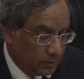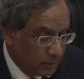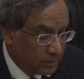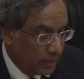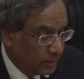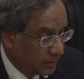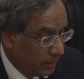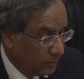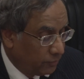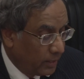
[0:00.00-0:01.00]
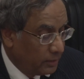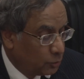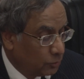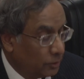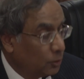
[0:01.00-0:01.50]
This, I clarify,
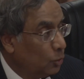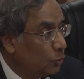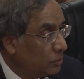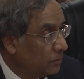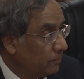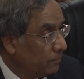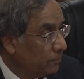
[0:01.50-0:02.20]
should include